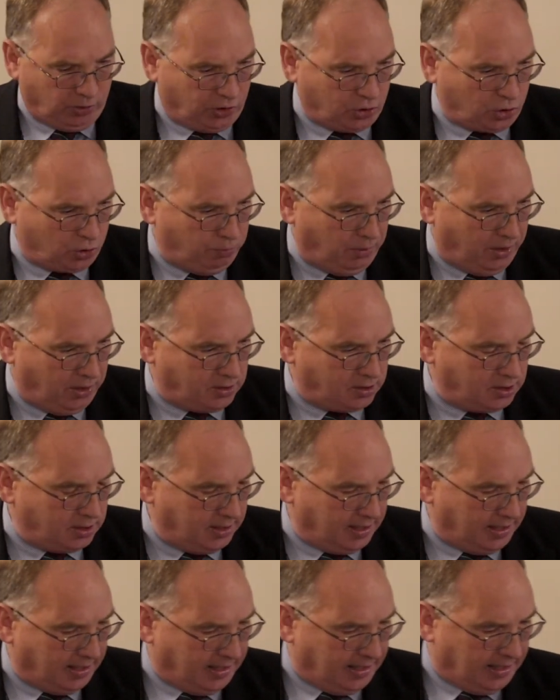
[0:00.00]
with Schmidt
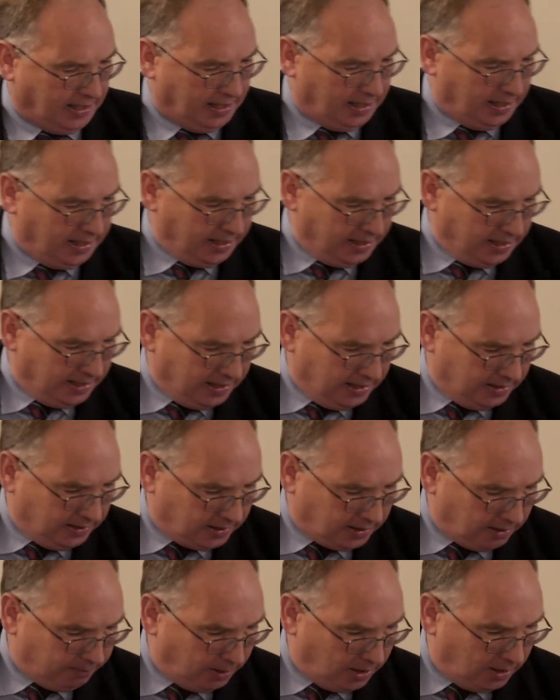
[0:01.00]

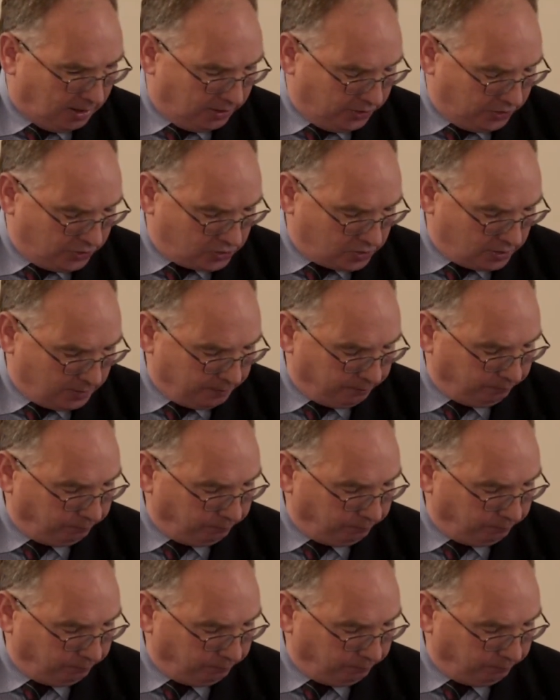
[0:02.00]
in command,